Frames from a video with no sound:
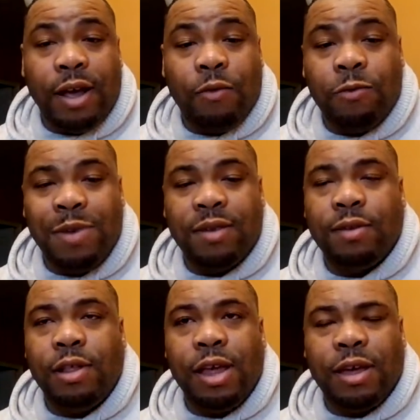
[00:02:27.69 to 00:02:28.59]
It was
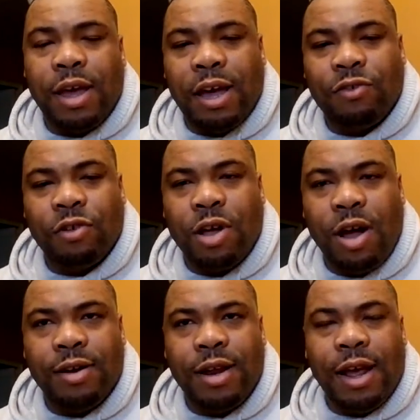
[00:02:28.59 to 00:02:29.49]
basically like extra
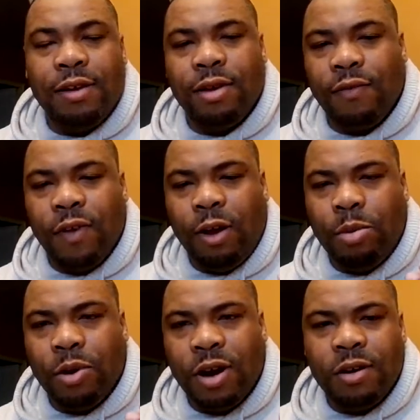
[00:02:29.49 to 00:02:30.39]
content,
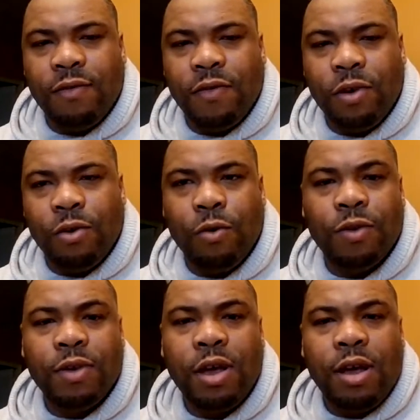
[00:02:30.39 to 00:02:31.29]
developer
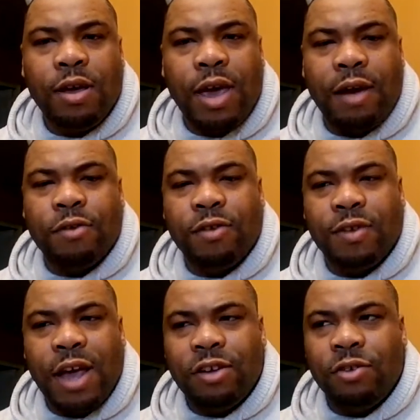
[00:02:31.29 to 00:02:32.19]
interviews, character
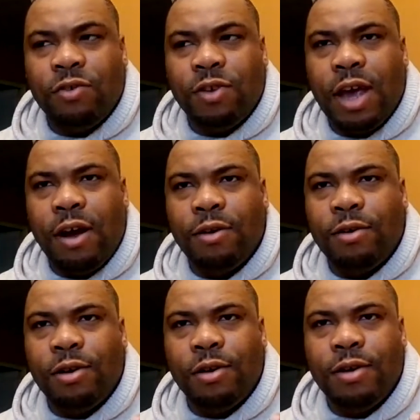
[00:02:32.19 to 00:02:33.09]
sketches,
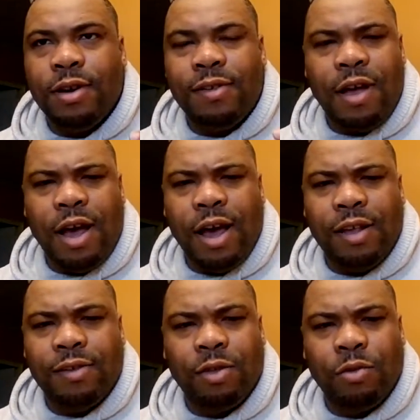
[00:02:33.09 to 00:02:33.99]
character
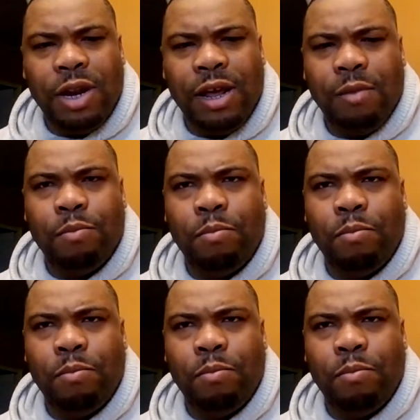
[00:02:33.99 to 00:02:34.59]
designs, 3D